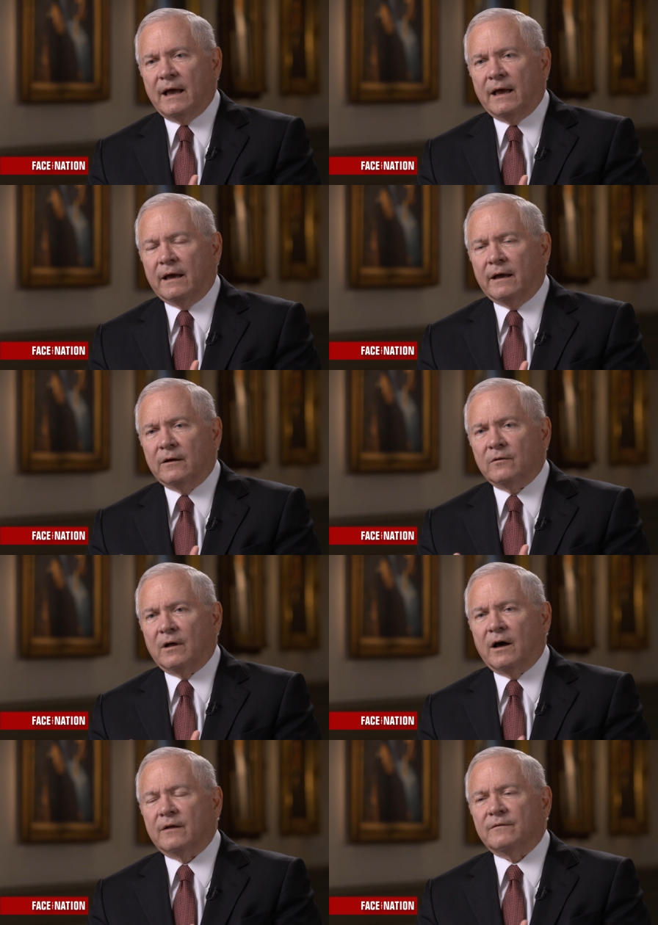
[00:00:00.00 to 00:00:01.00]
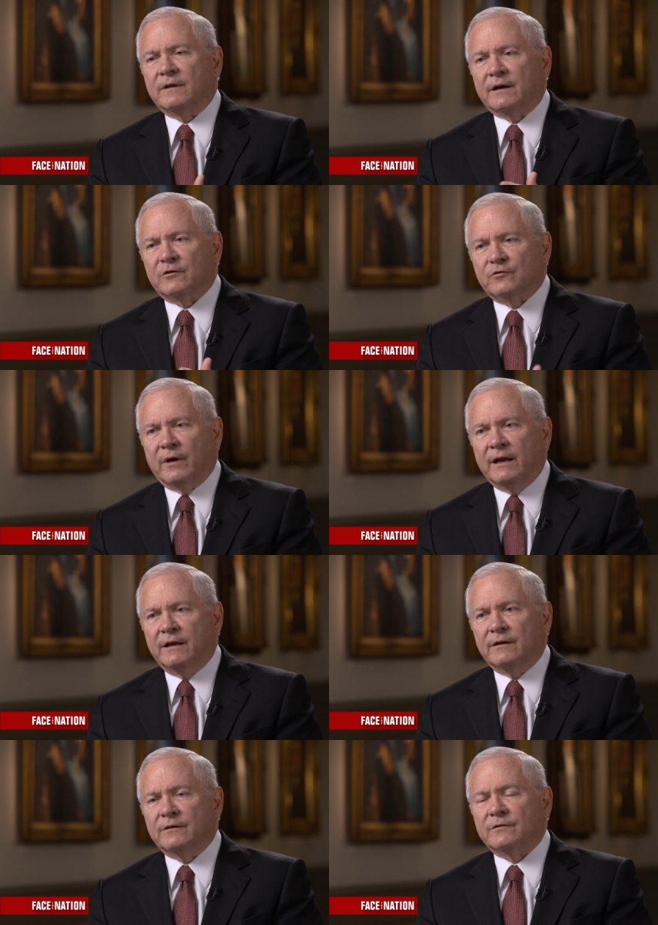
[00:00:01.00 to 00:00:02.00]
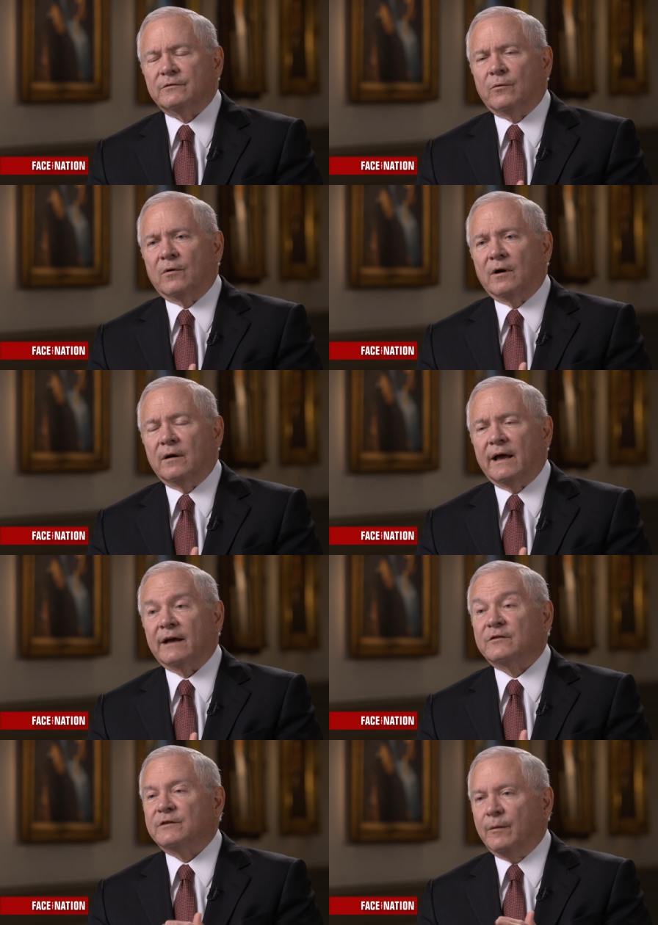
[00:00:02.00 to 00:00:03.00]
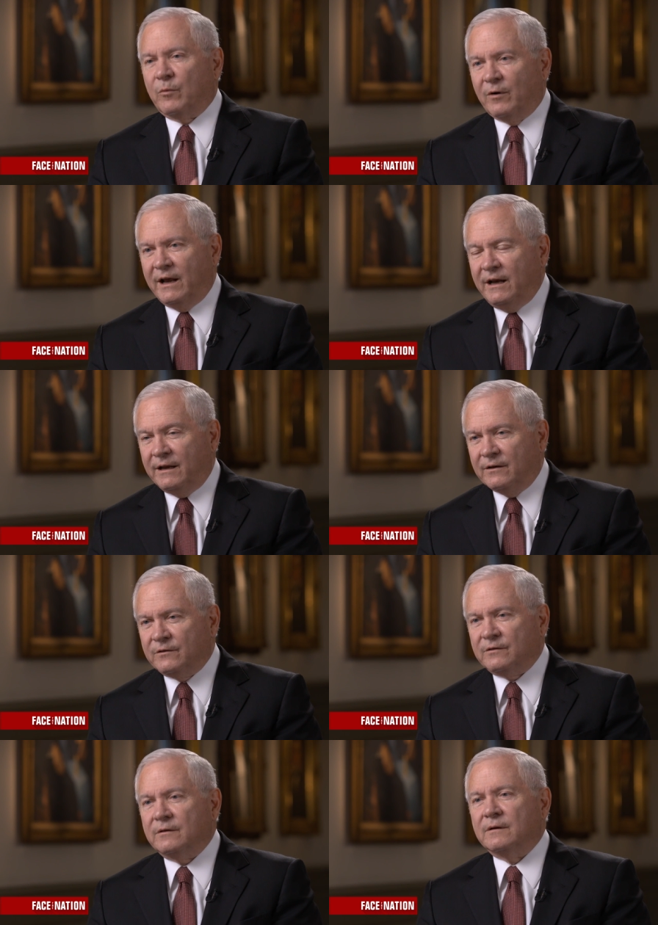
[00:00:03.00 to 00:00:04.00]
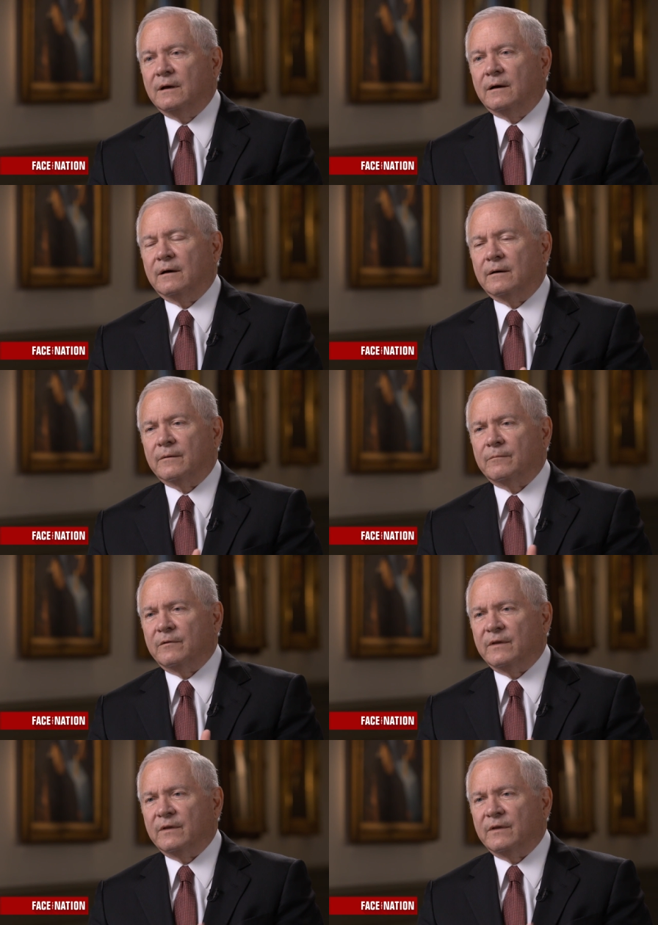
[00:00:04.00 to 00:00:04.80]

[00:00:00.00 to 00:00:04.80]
and a lot of the extraneous or extemporaneous uh,